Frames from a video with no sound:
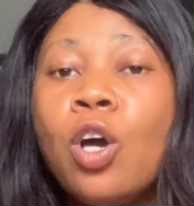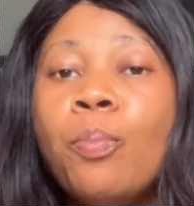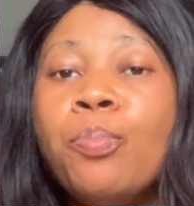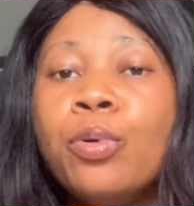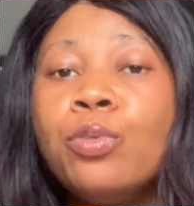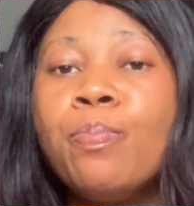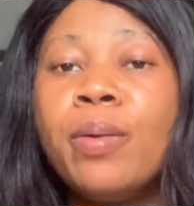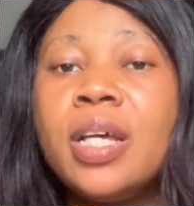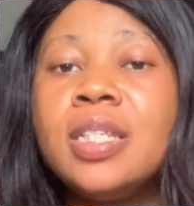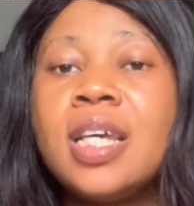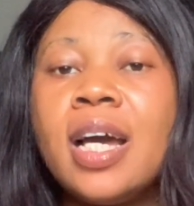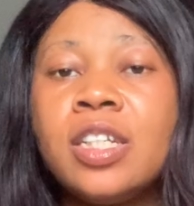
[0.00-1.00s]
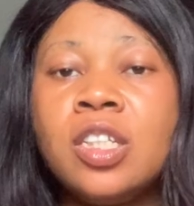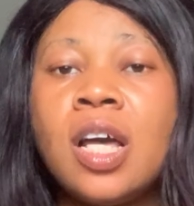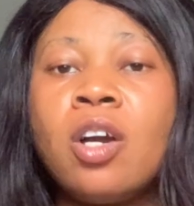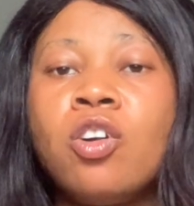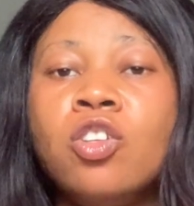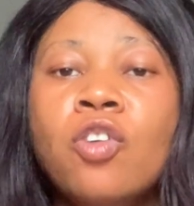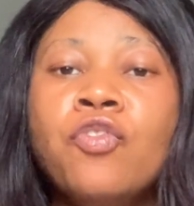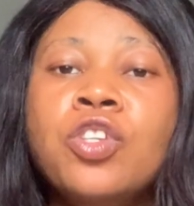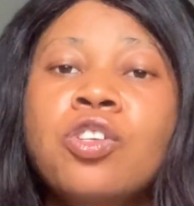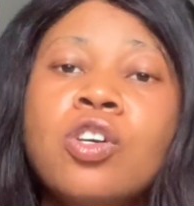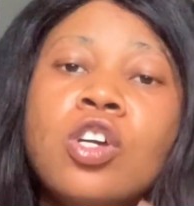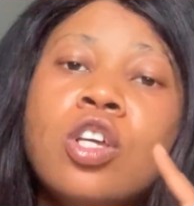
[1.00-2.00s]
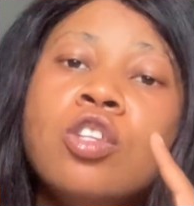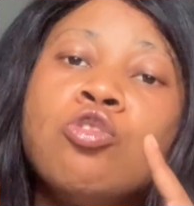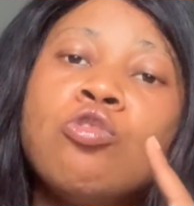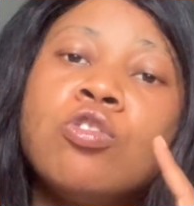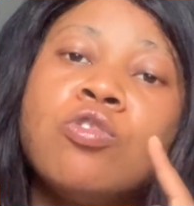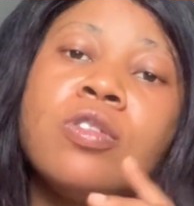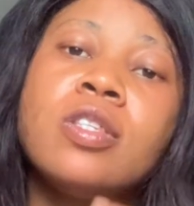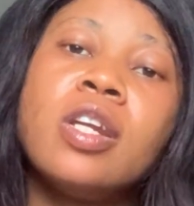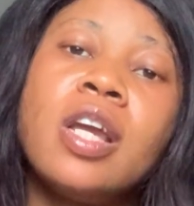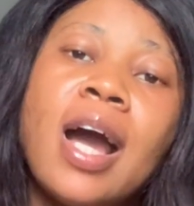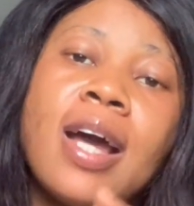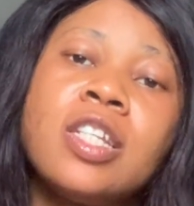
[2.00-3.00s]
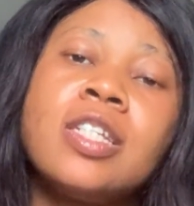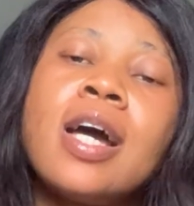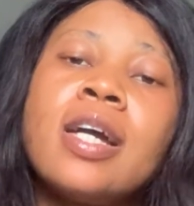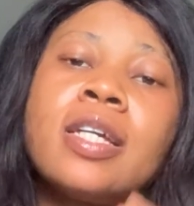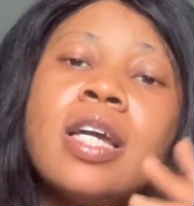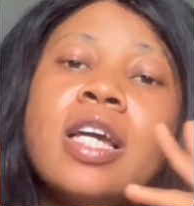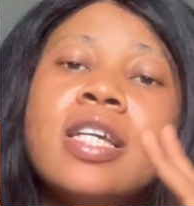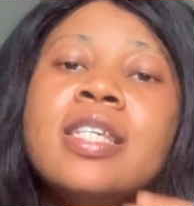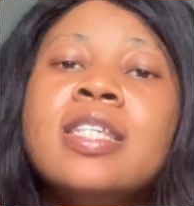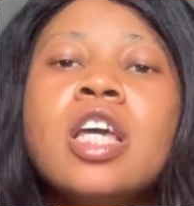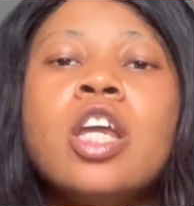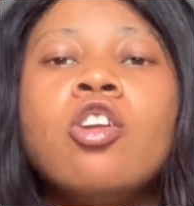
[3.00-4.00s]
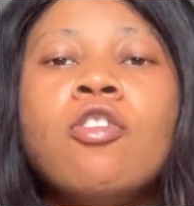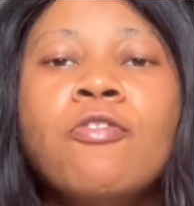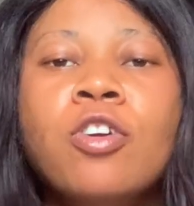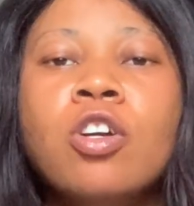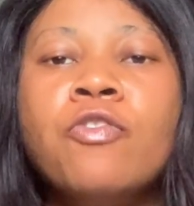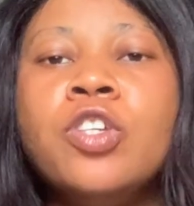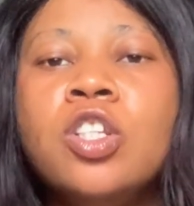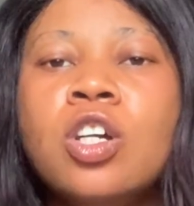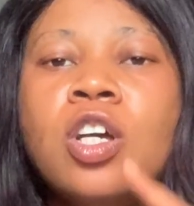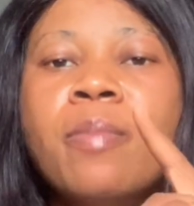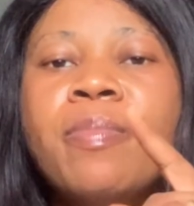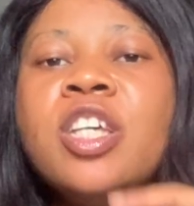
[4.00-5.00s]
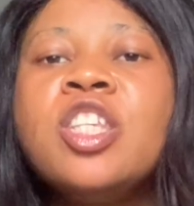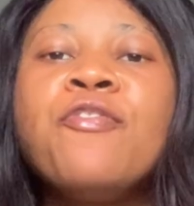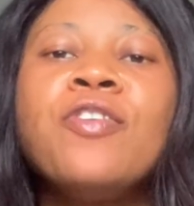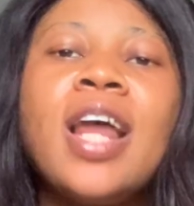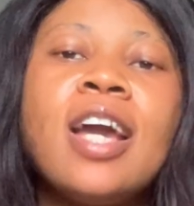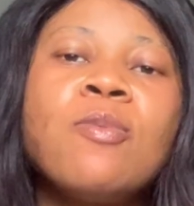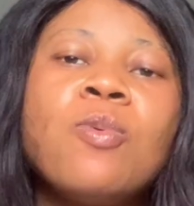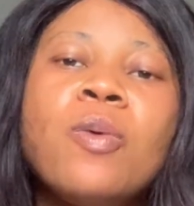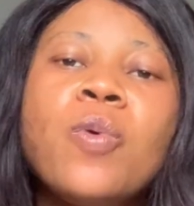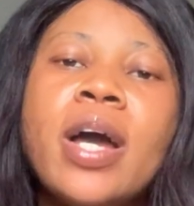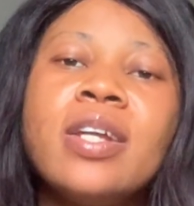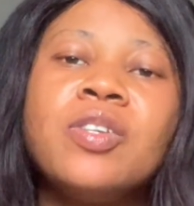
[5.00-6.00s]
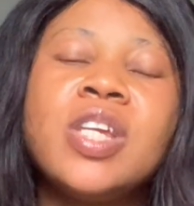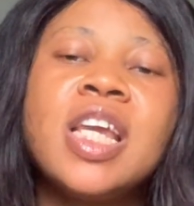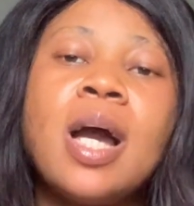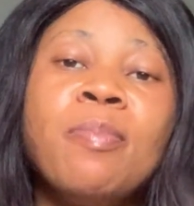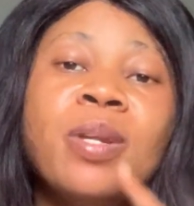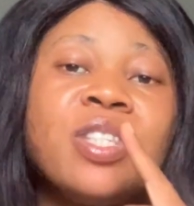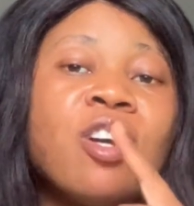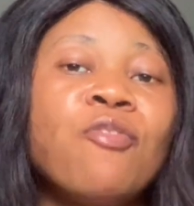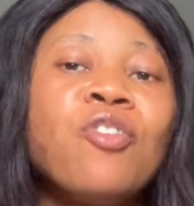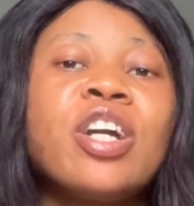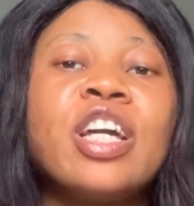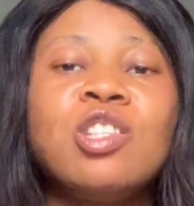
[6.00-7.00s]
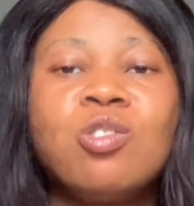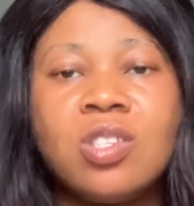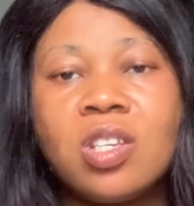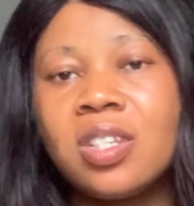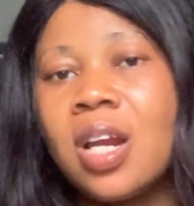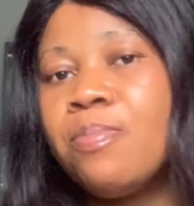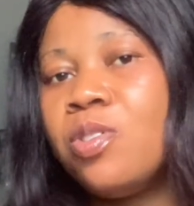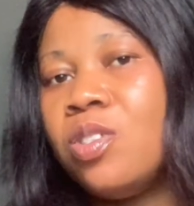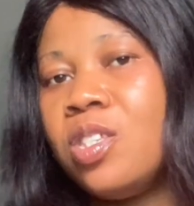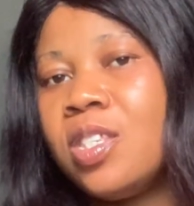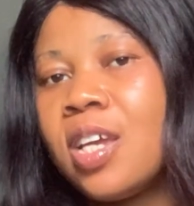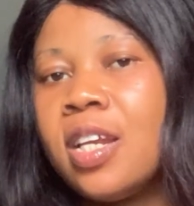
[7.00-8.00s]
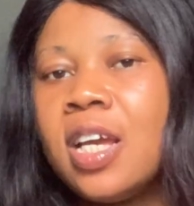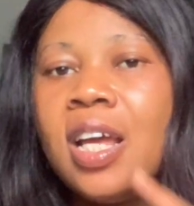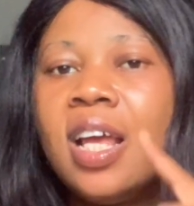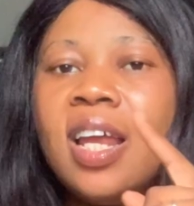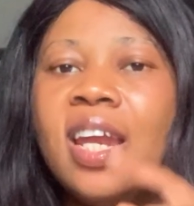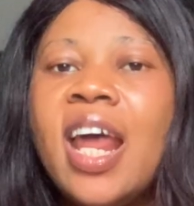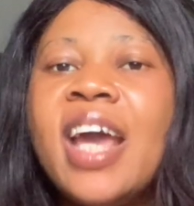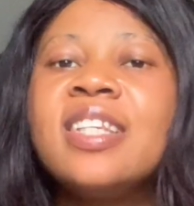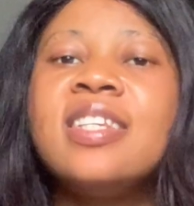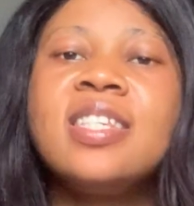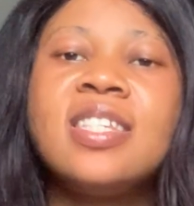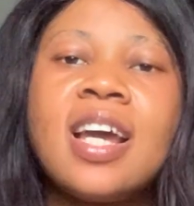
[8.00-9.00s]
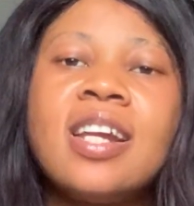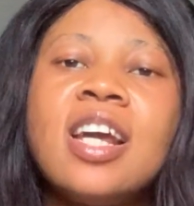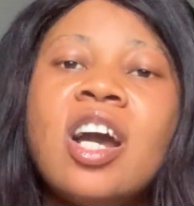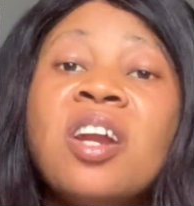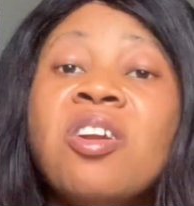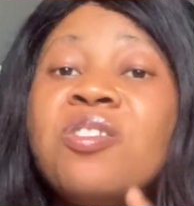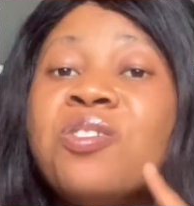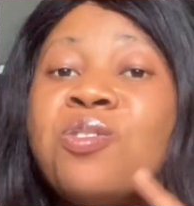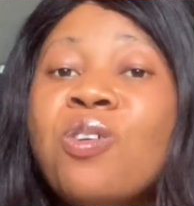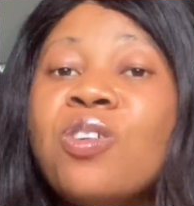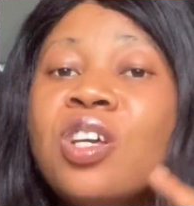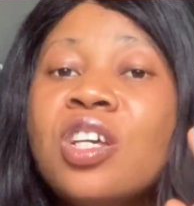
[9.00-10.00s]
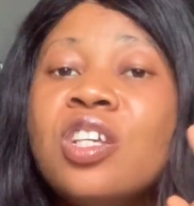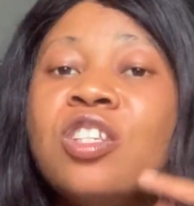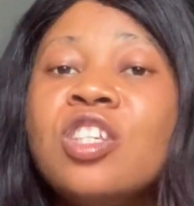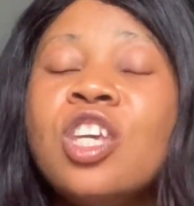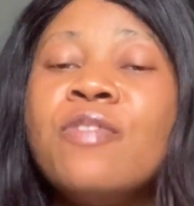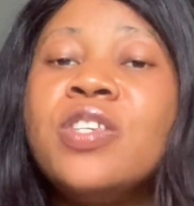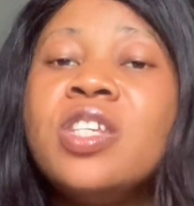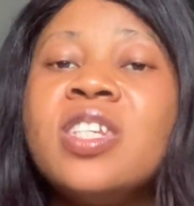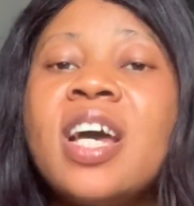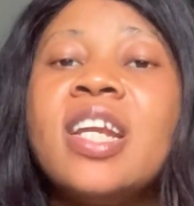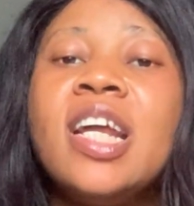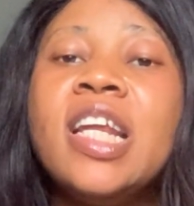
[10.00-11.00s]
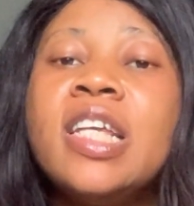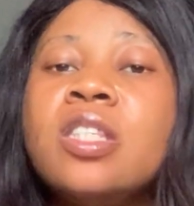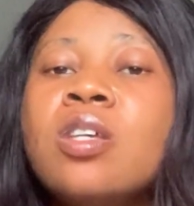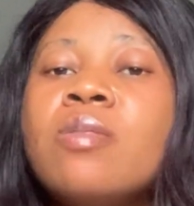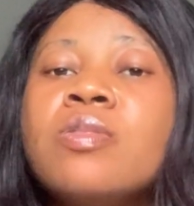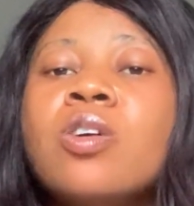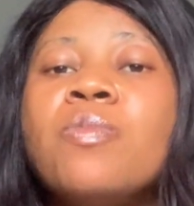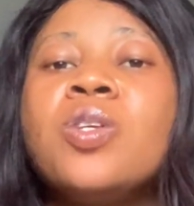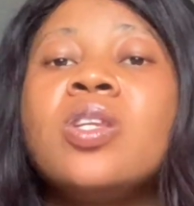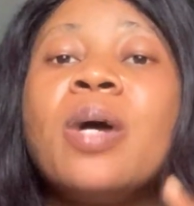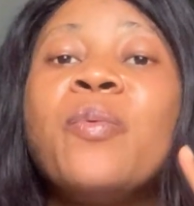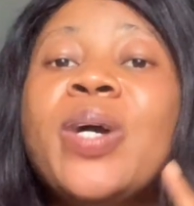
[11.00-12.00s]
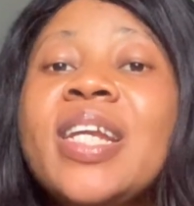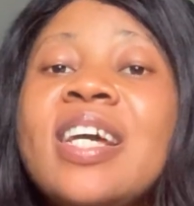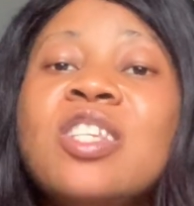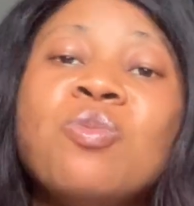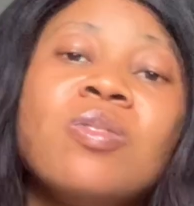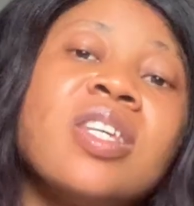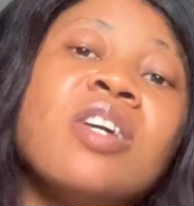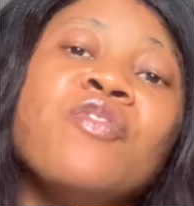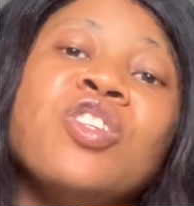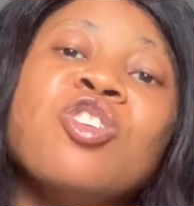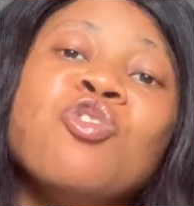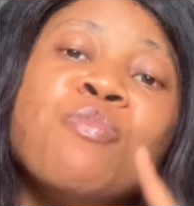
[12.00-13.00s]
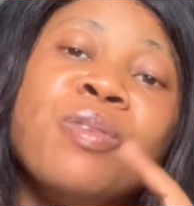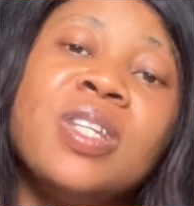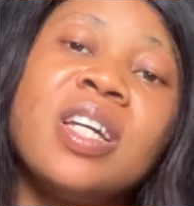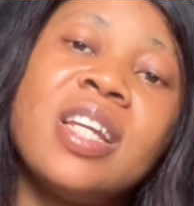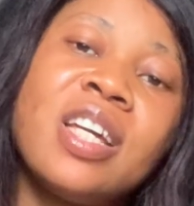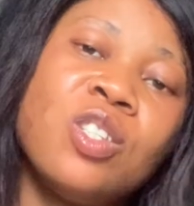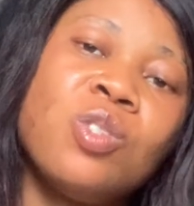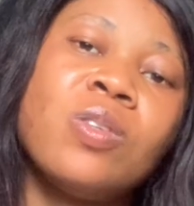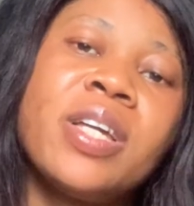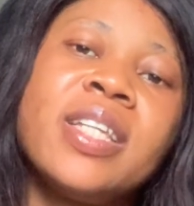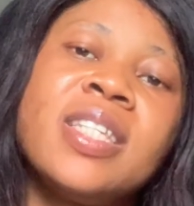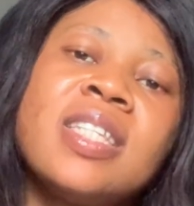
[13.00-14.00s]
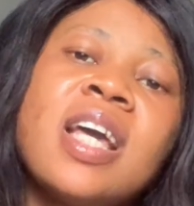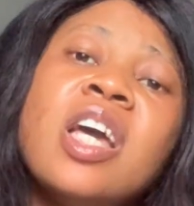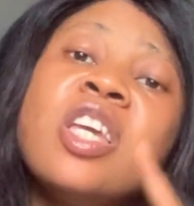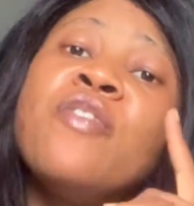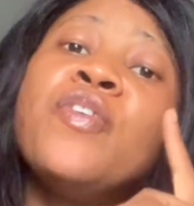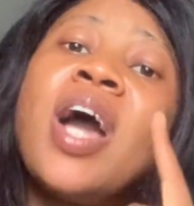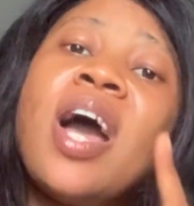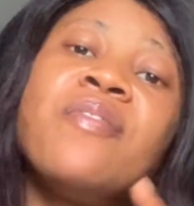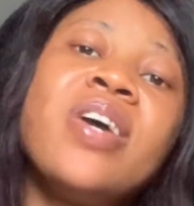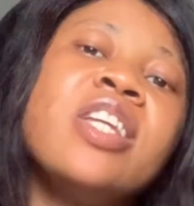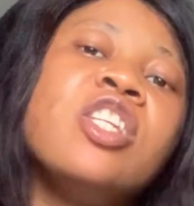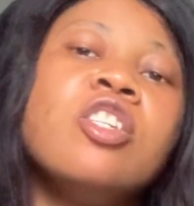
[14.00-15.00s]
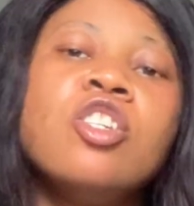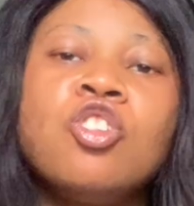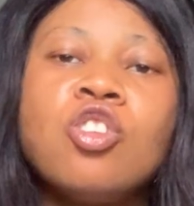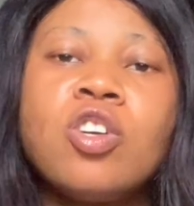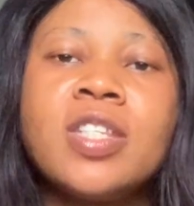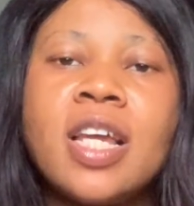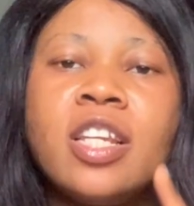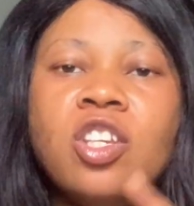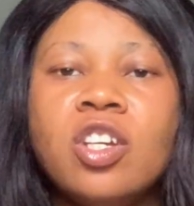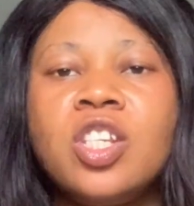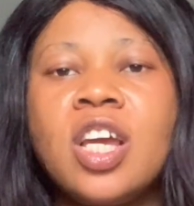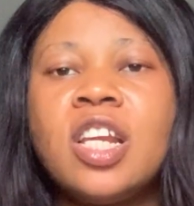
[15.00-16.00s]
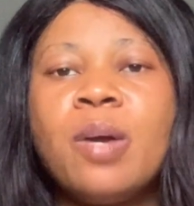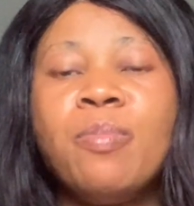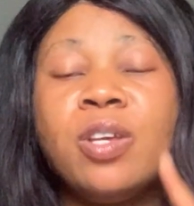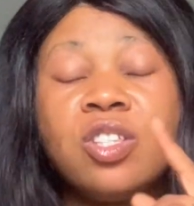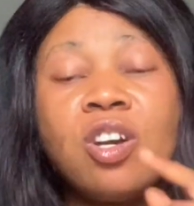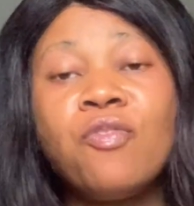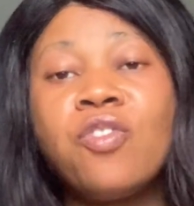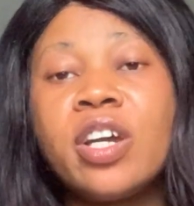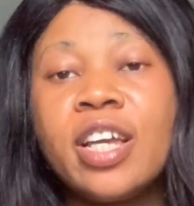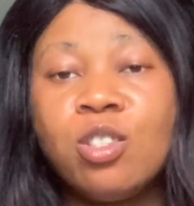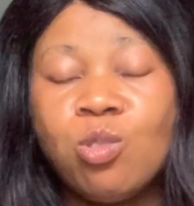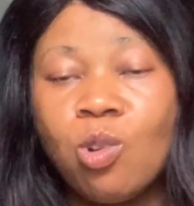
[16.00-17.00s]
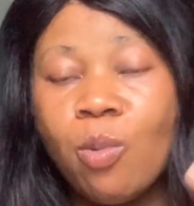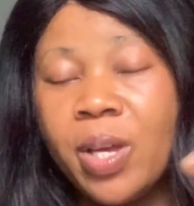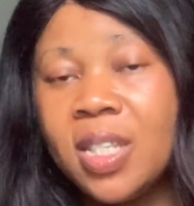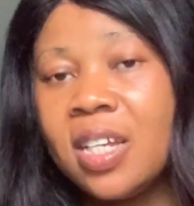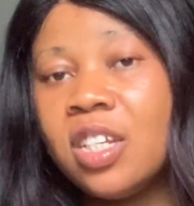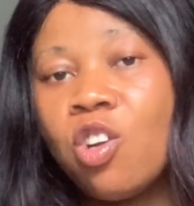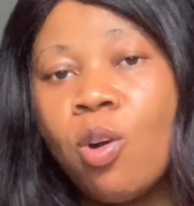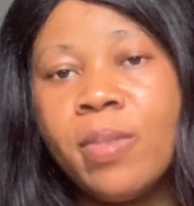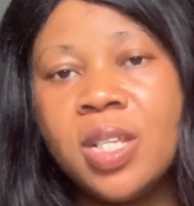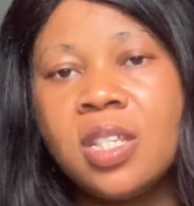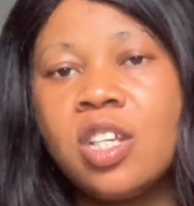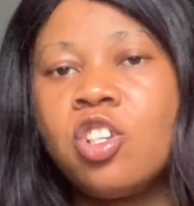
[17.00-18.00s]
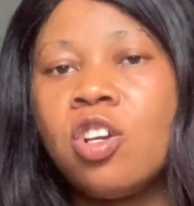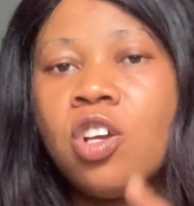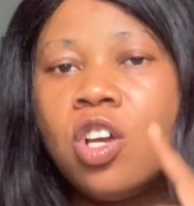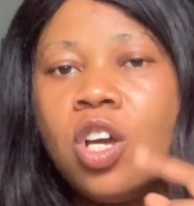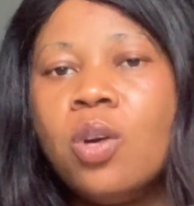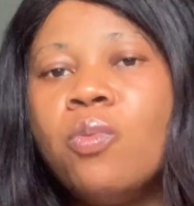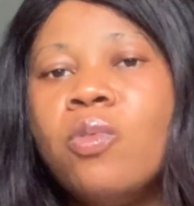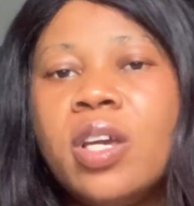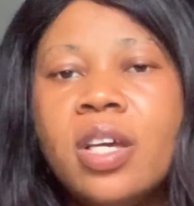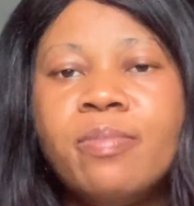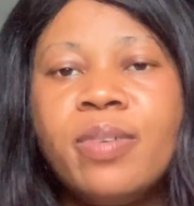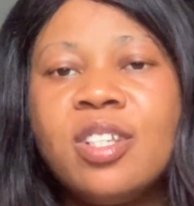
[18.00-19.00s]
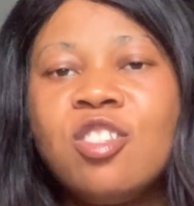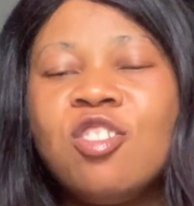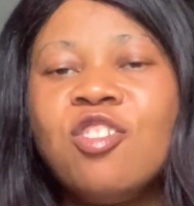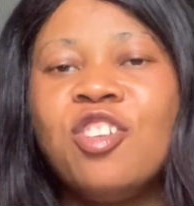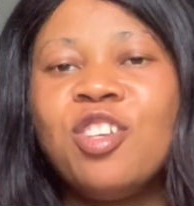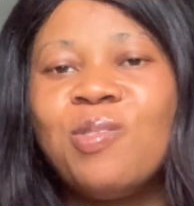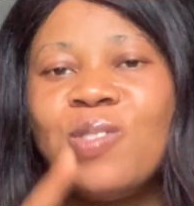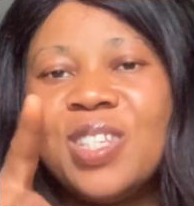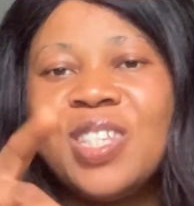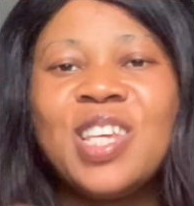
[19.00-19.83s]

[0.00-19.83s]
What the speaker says: Don't put plenty hashtag on your video. 2 to 3 hashtag is enough for your video. Please, if you like what we are doing here, please don't forget to subscribe to this channel, like this channel, and also to give this channel a thumbs up, so that when next we send video, you'll be the next to get it. If you have any issue concerning your channel, please don't forget to comment at the comment section. We will get back to you real quick.